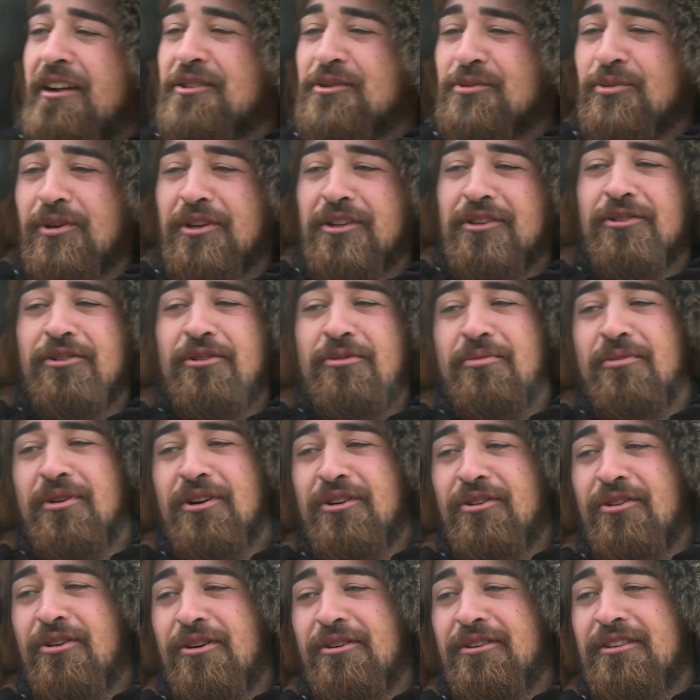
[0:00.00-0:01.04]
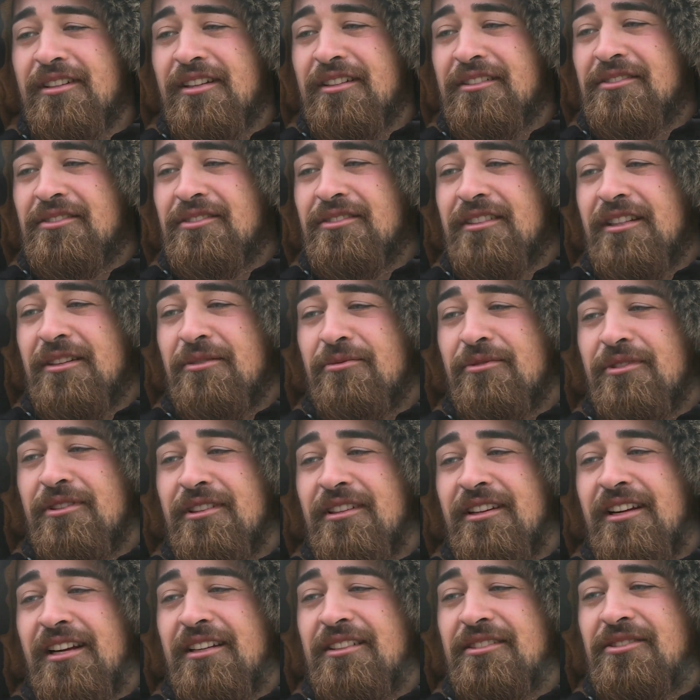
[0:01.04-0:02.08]
was working on my car yesterday when
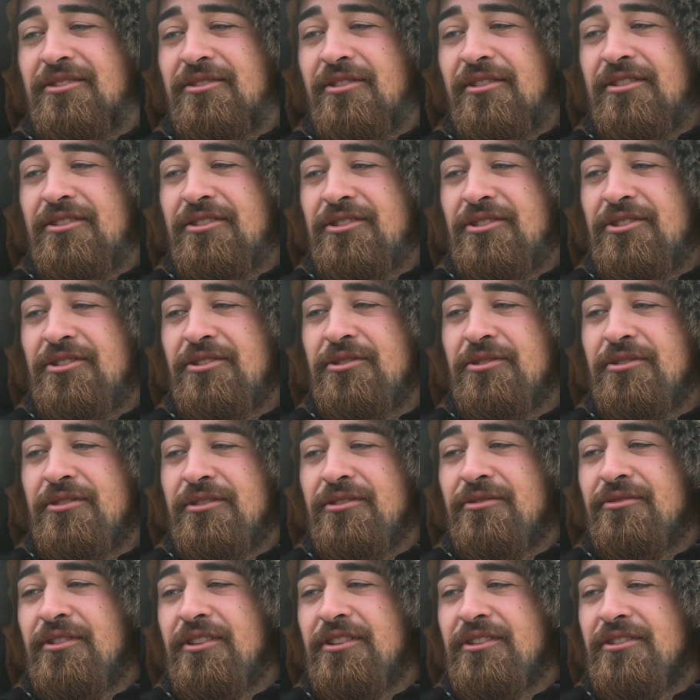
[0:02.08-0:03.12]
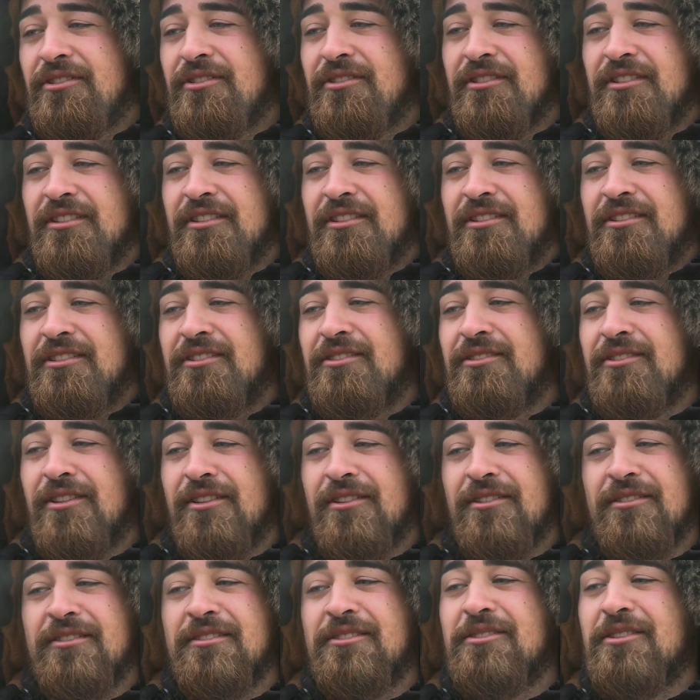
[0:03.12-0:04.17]
the guy started shooting originally. He
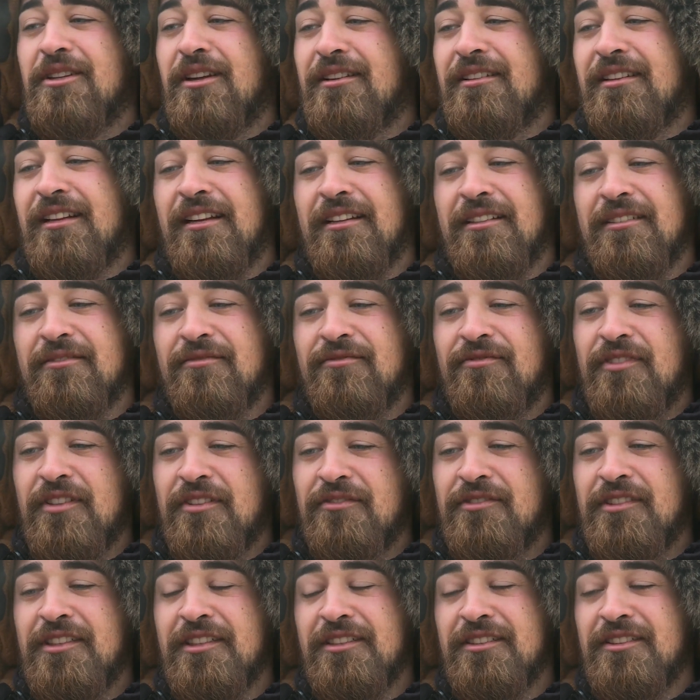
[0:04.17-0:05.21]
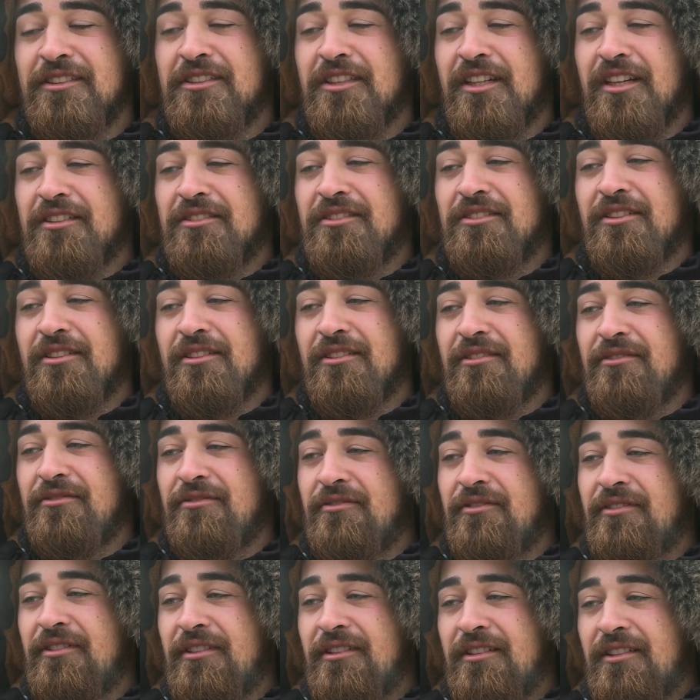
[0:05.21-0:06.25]
started shot like 15 shots
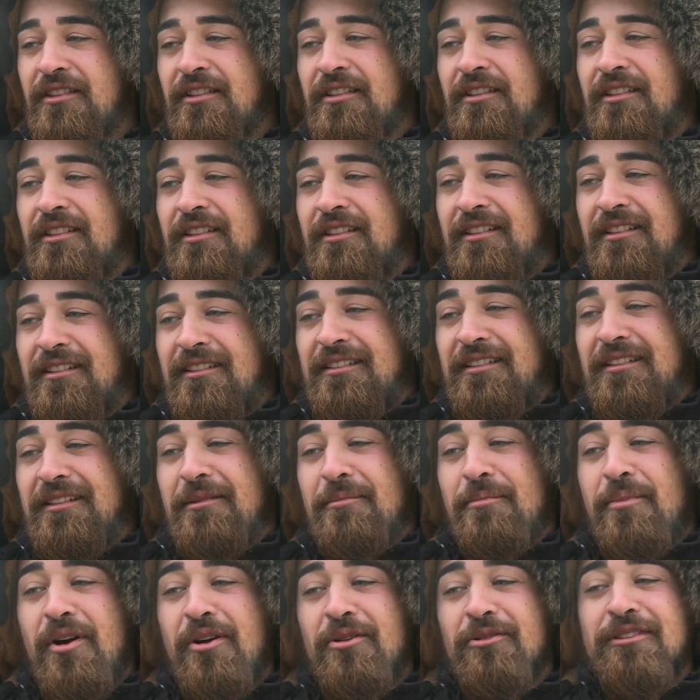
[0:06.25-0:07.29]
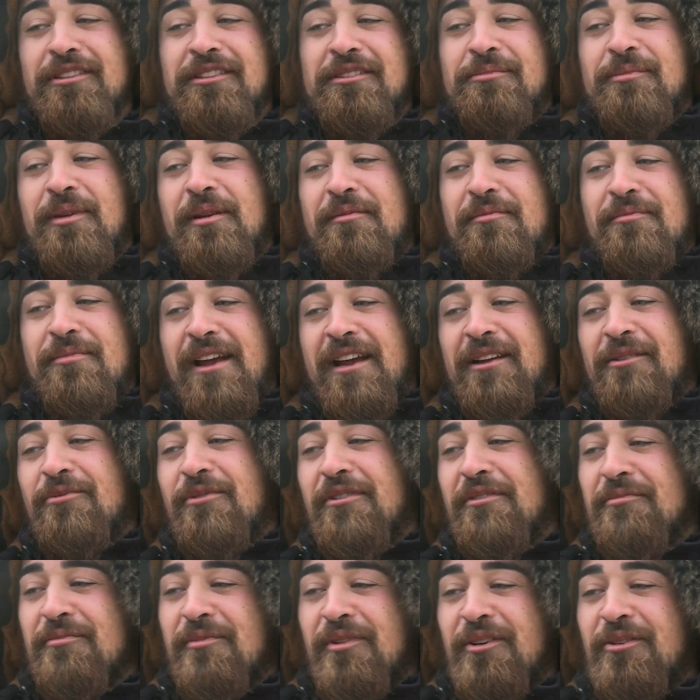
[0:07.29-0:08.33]
off and the police may back
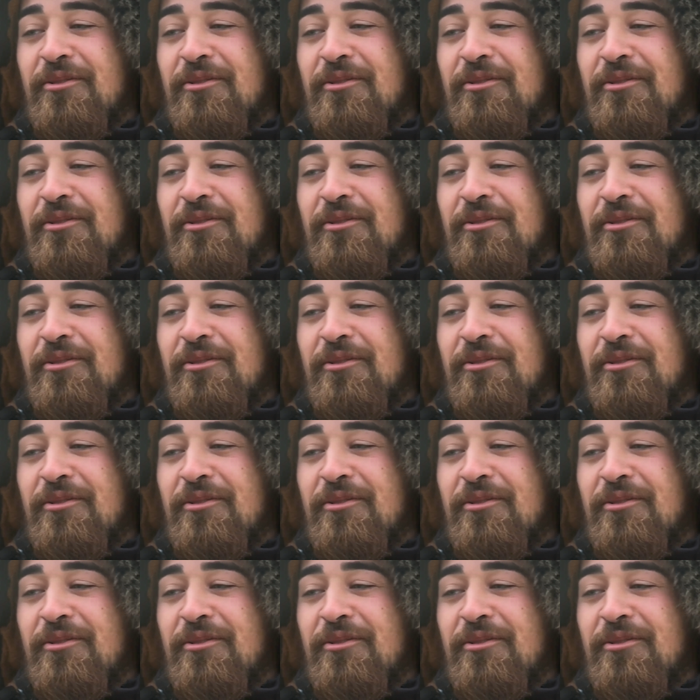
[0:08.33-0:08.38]
away from my